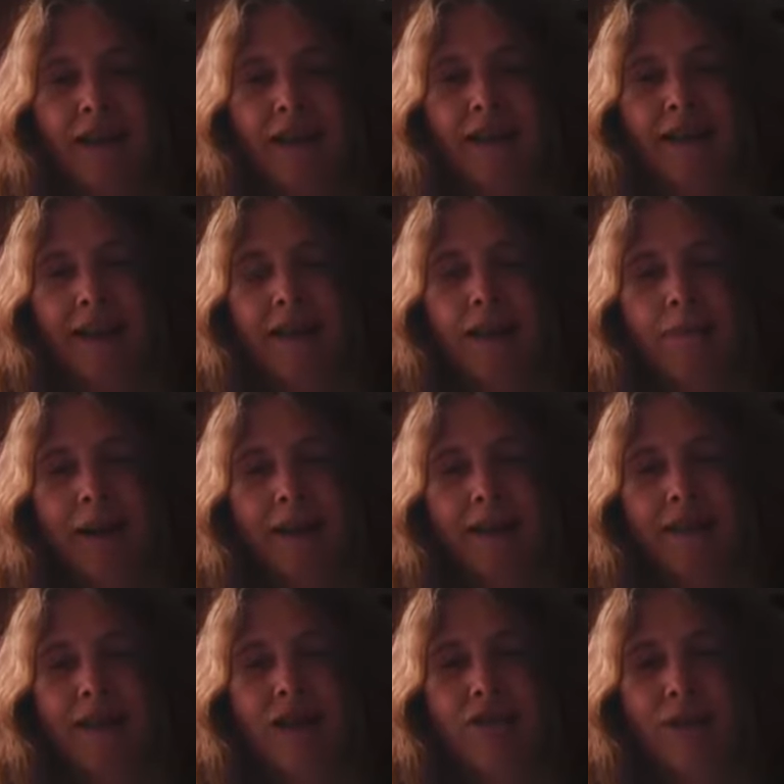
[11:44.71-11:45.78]
It's
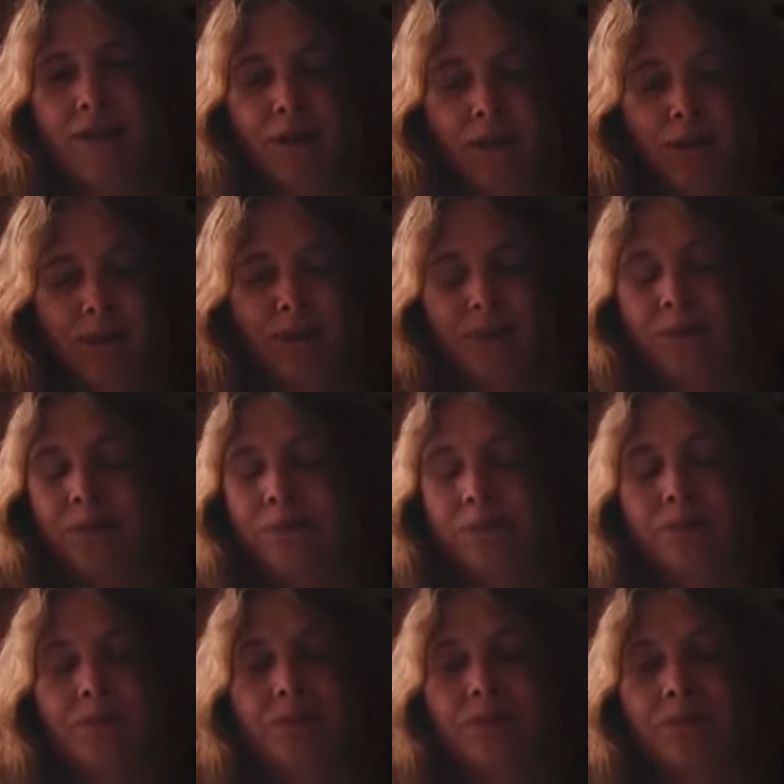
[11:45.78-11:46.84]
antibacterial,
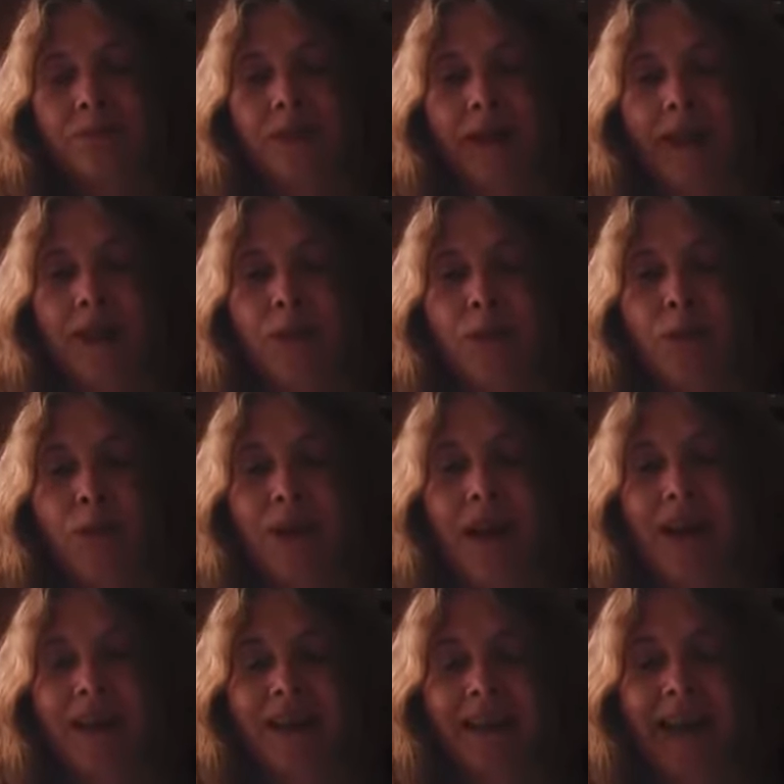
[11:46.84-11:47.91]
and it will
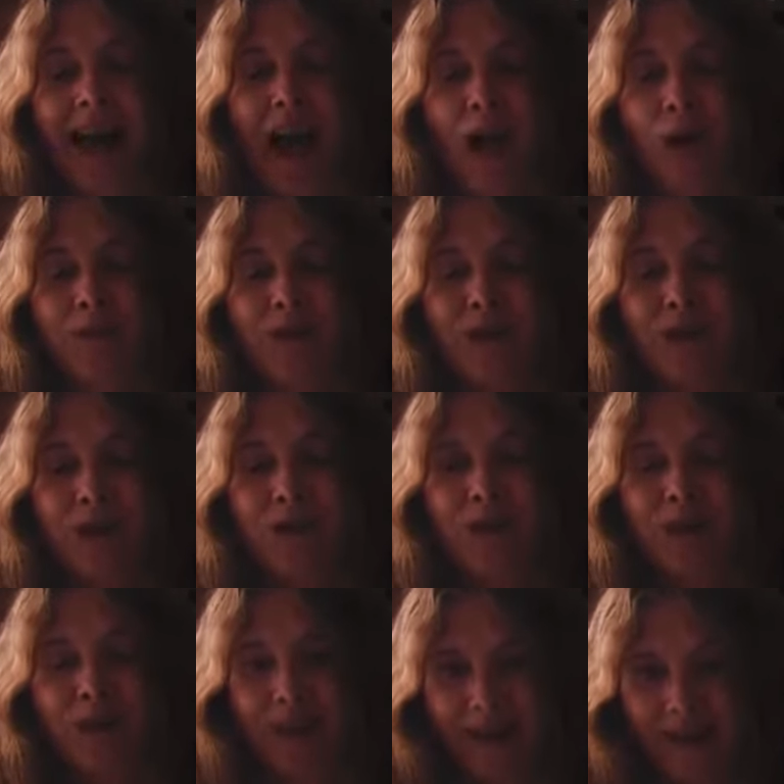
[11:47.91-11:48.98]
help to
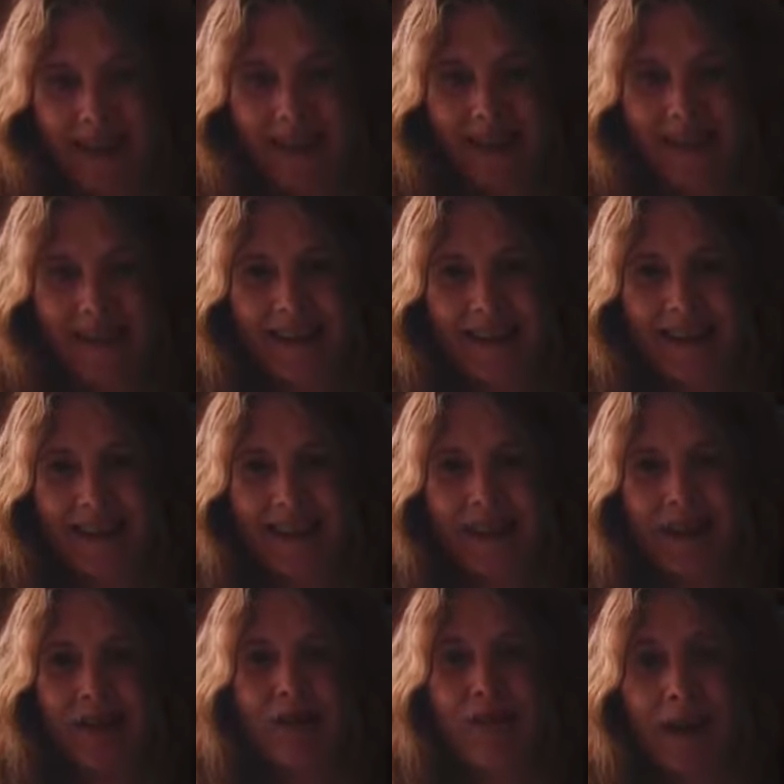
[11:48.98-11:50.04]
soften your skin
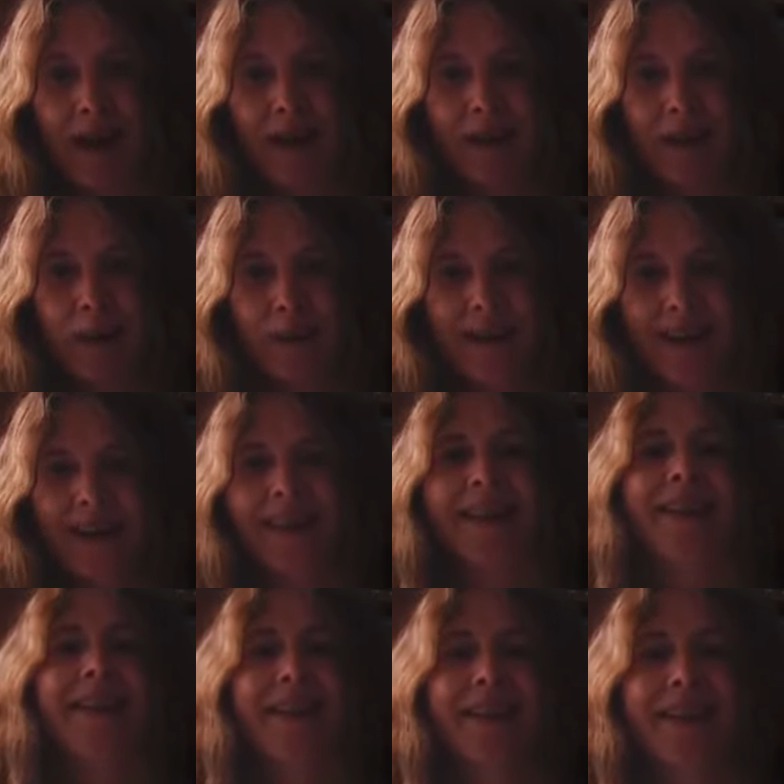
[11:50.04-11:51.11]
fairly
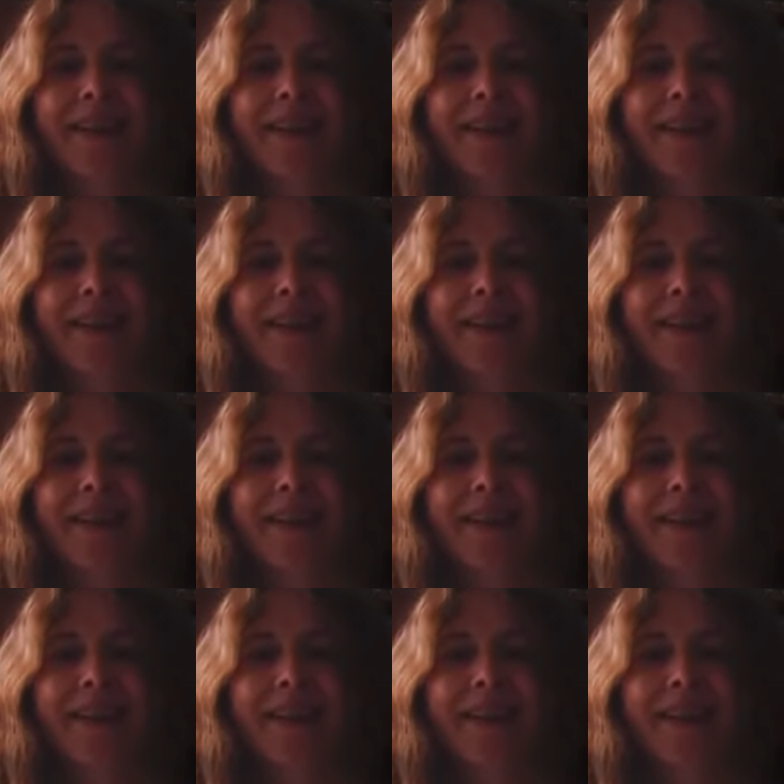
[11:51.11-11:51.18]
quickly.